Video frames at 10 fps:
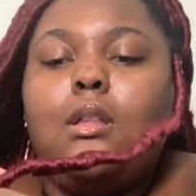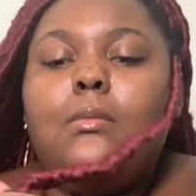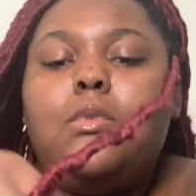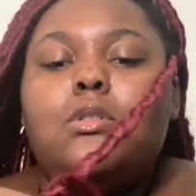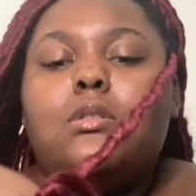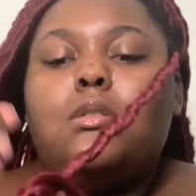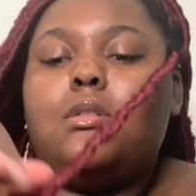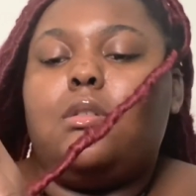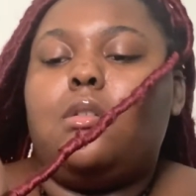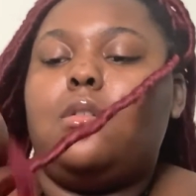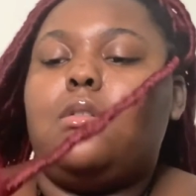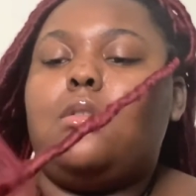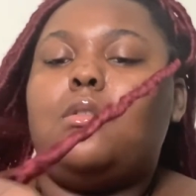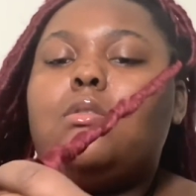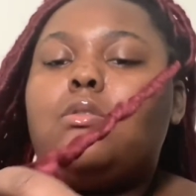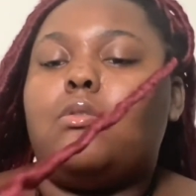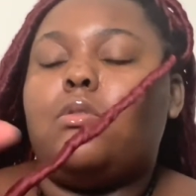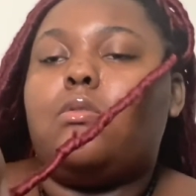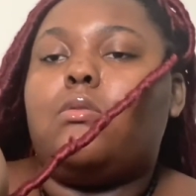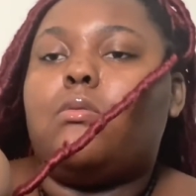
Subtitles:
let me just show you.